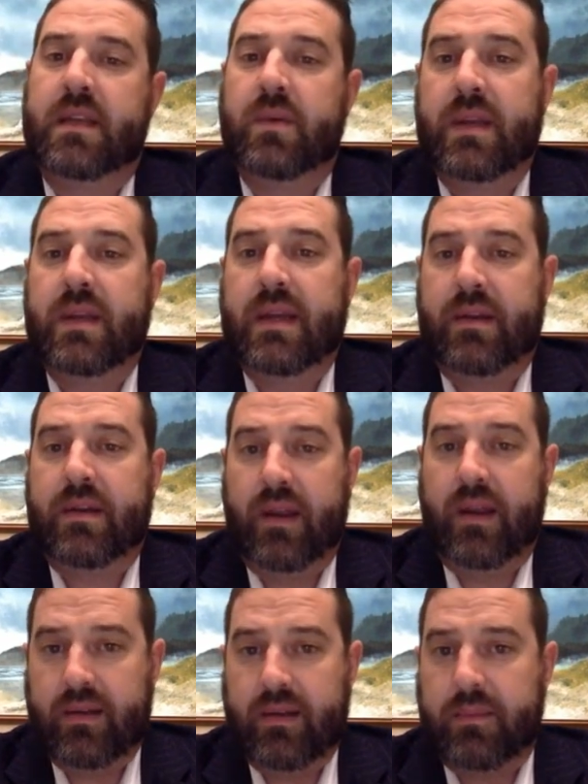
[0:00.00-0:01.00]
down here at
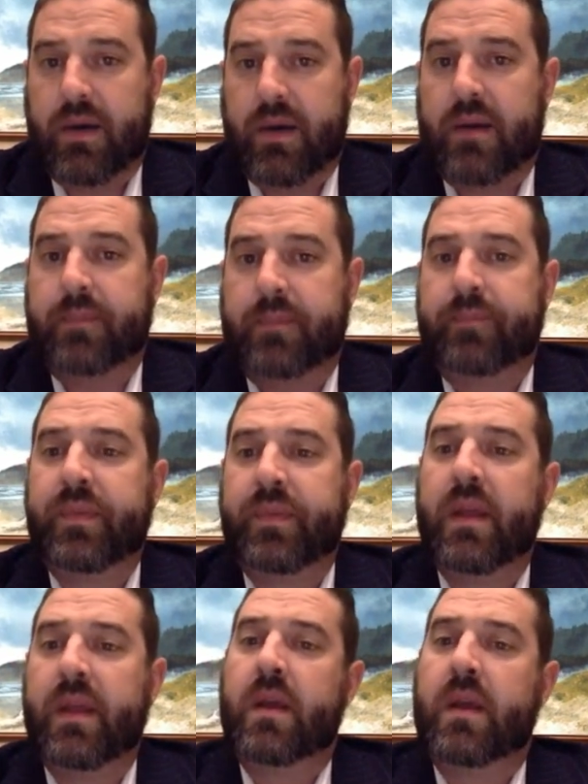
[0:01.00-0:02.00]
the bottom,
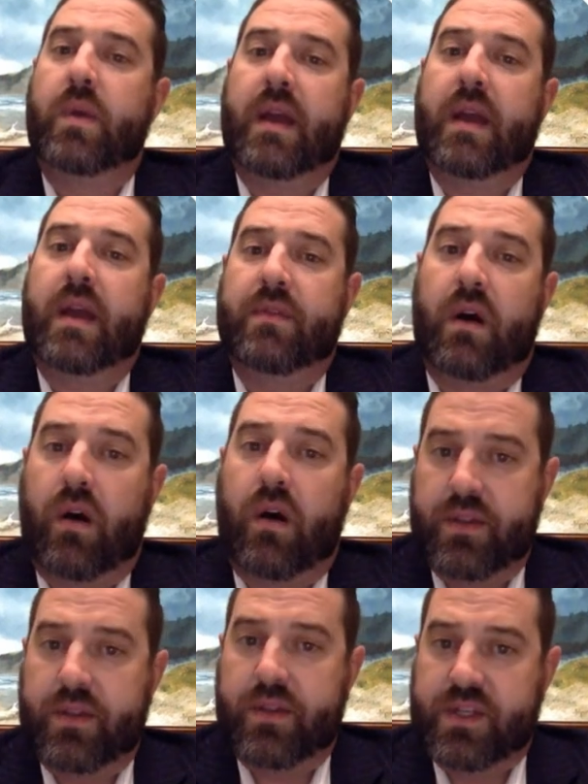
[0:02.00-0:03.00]
we have all the
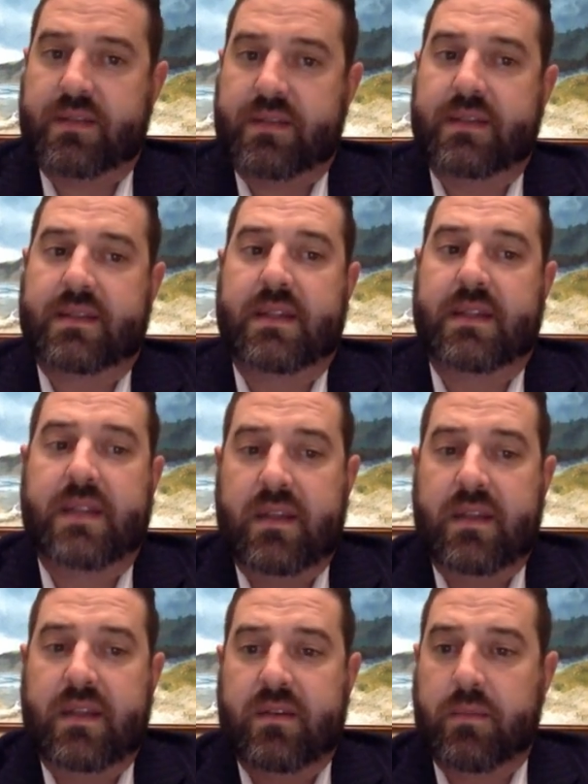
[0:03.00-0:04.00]
just listed. These are the
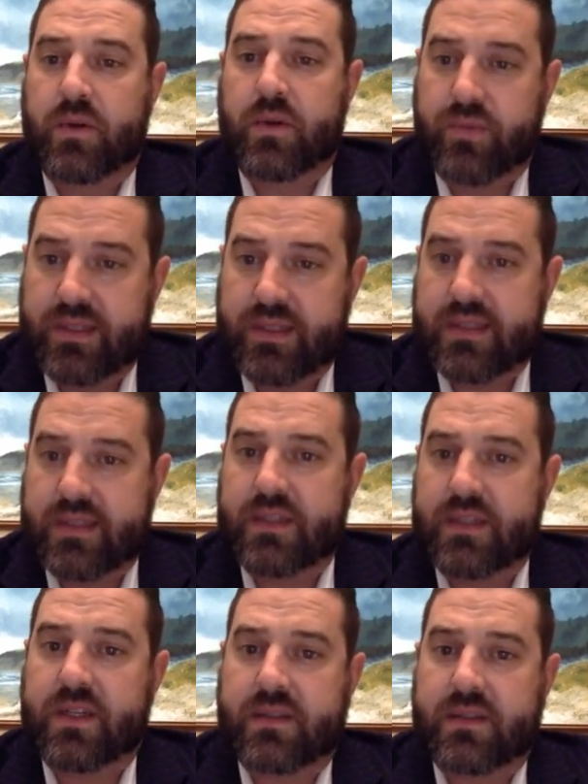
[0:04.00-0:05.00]
most recent
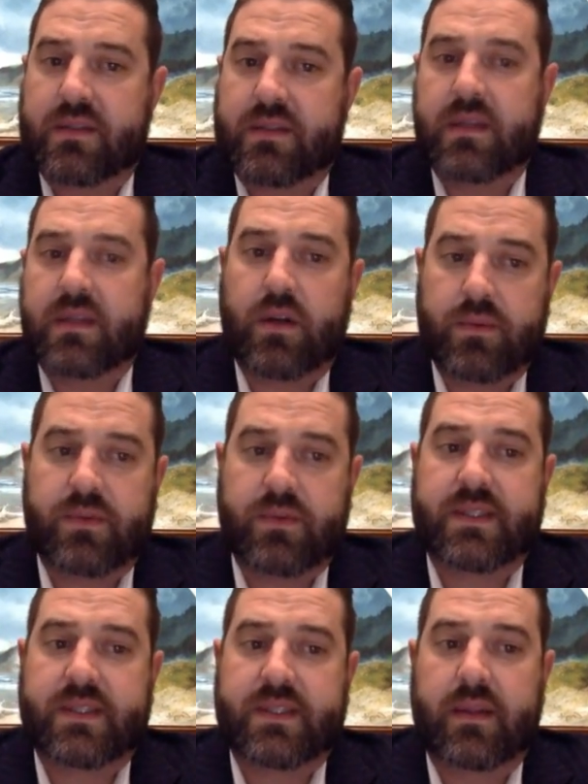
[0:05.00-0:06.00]
just listed homes for
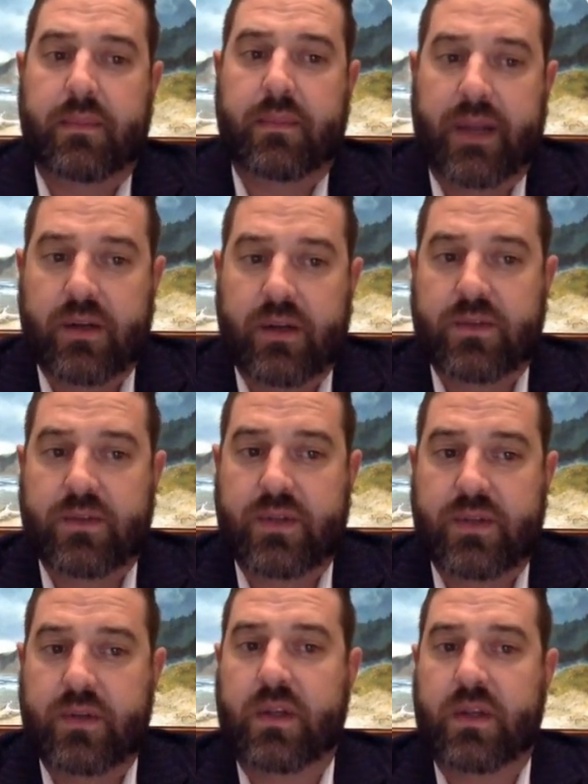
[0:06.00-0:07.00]
sale in Bakersfield. You
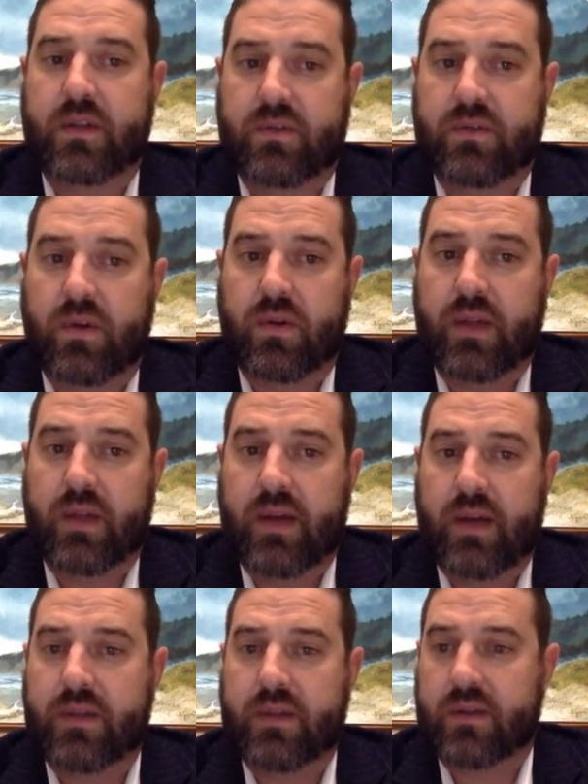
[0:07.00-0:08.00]
can scroll left, you
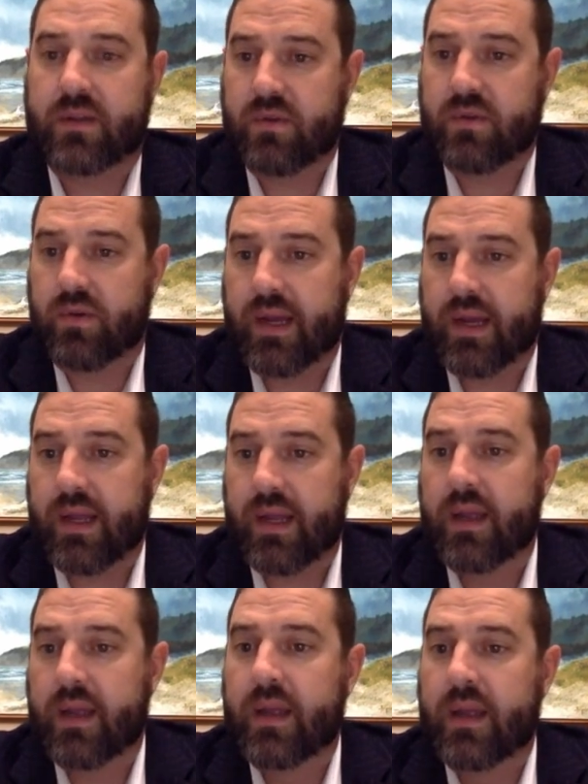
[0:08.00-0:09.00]
can scroll right,
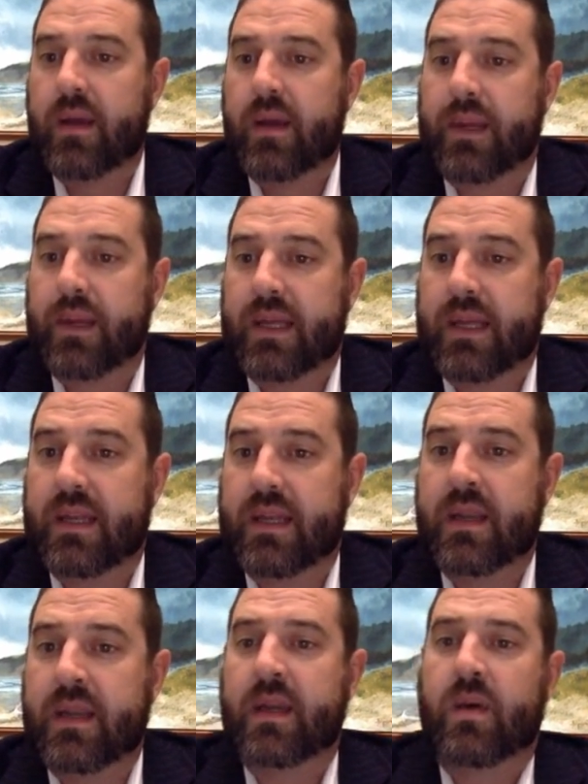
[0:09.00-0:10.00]
but again,
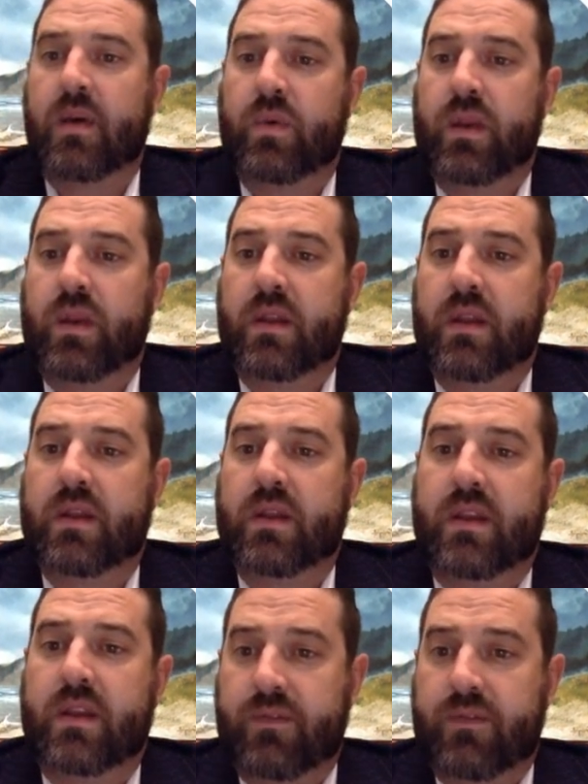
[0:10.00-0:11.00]
when the
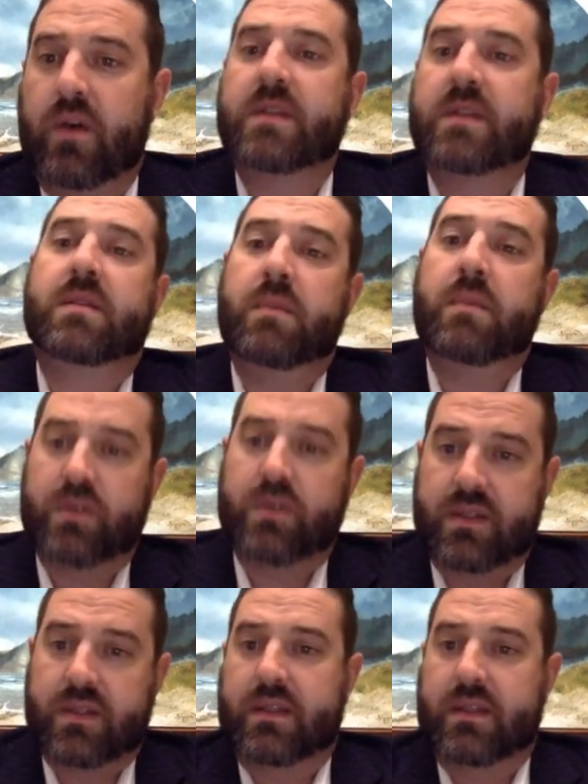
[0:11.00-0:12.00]
default is the
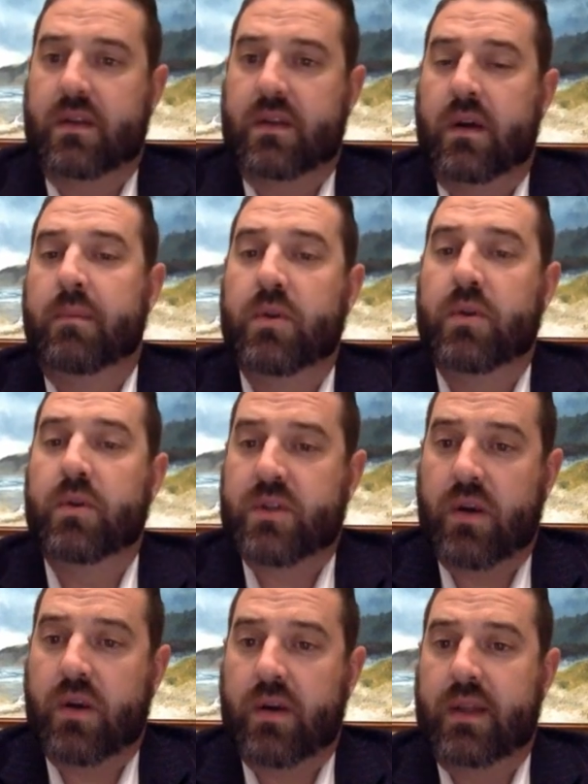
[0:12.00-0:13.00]
most
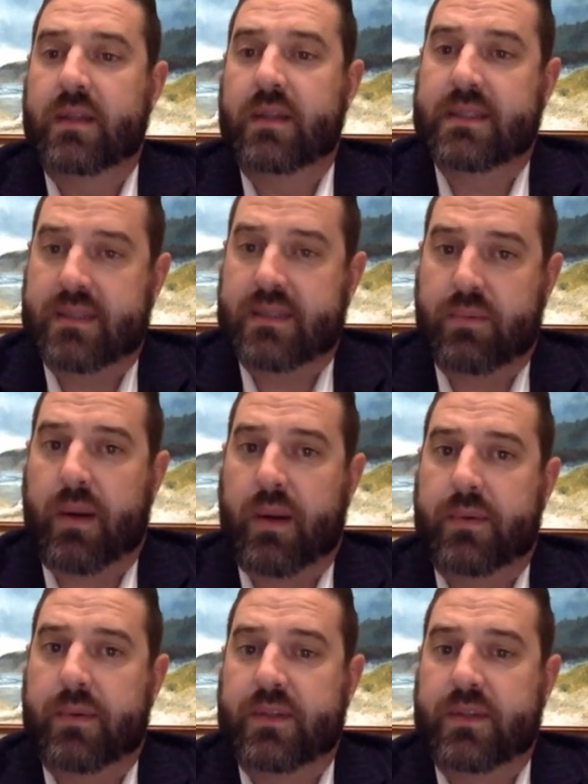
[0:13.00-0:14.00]
current listed
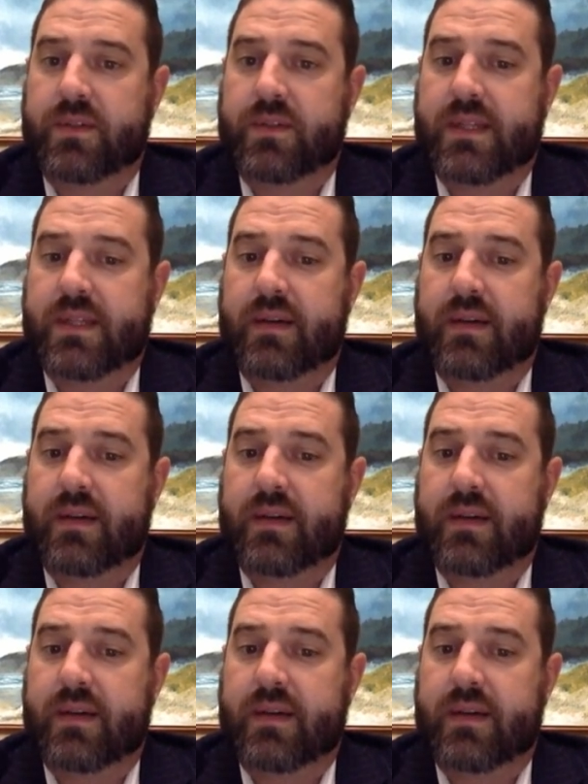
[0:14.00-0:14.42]
properties for sale.